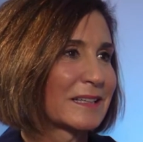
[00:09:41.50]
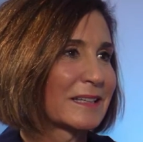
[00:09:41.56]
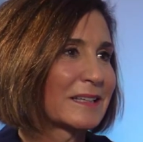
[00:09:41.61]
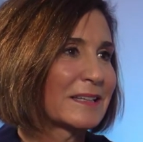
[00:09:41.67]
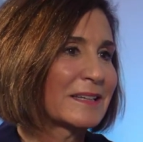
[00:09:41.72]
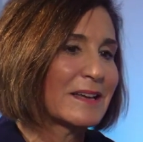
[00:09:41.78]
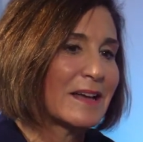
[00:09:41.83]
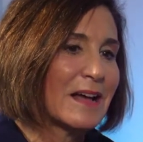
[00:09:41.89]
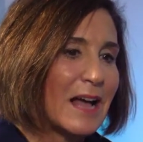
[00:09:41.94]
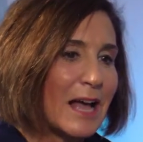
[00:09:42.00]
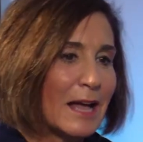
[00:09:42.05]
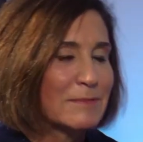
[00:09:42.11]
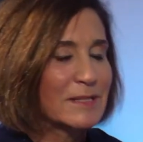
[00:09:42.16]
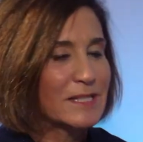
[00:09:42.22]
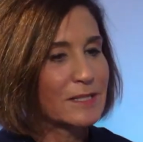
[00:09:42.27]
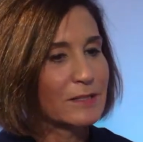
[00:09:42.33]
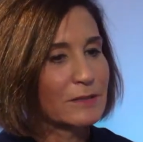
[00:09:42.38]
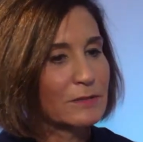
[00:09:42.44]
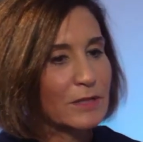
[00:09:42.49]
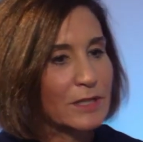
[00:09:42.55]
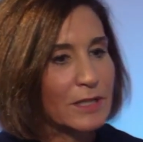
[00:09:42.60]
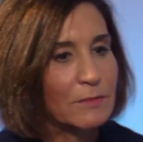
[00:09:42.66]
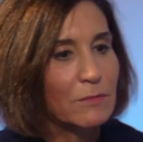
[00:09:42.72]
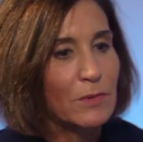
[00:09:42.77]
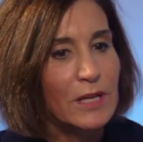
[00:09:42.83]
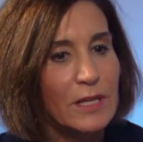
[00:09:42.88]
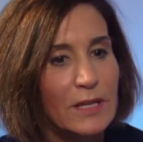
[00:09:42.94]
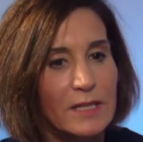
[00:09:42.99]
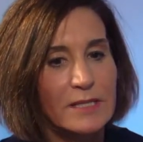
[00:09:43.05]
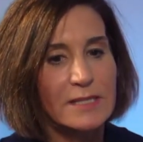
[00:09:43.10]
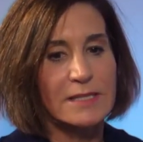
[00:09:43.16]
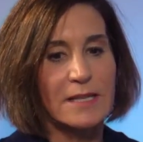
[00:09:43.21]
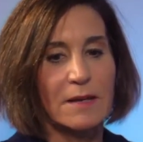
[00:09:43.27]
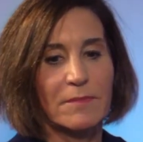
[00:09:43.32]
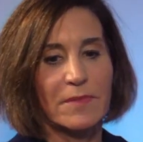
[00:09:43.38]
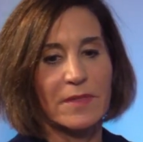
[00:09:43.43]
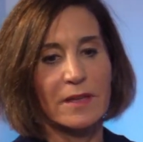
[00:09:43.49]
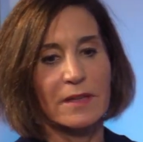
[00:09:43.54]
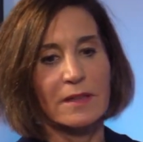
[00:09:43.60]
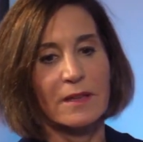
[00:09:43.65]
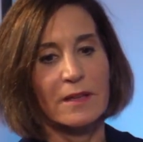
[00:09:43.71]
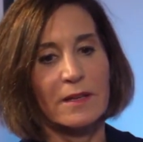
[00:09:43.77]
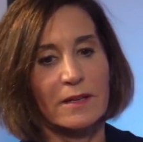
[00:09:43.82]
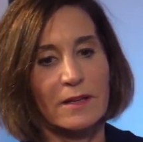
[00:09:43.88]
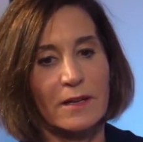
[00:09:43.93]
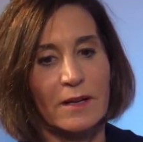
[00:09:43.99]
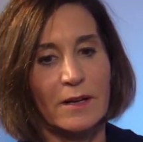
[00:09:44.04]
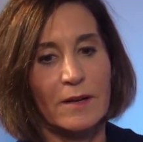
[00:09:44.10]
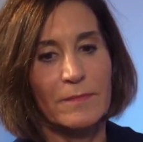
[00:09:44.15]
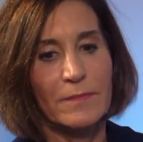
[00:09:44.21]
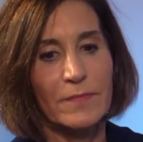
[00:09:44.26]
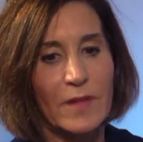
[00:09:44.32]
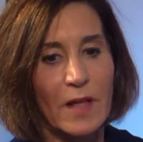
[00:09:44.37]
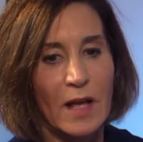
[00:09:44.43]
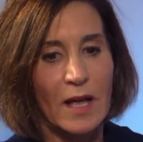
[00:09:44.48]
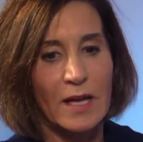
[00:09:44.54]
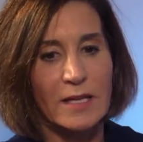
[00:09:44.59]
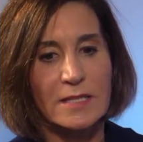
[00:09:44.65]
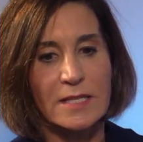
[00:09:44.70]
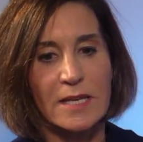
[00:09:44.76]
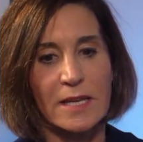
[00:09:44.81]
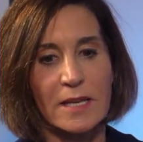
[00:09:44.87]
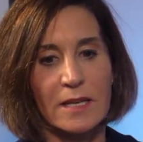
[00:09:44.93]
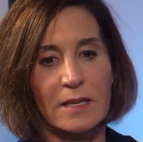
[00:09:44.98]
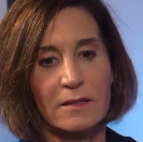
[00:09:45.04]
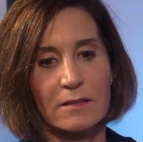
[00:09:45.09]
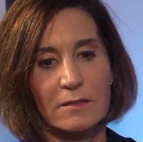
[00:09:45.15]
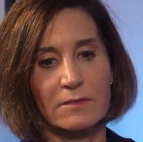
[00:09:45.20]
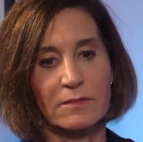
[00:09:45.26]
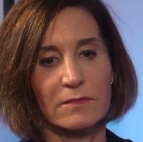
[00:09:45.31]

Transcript: Yeah, absolutely. That's something that I take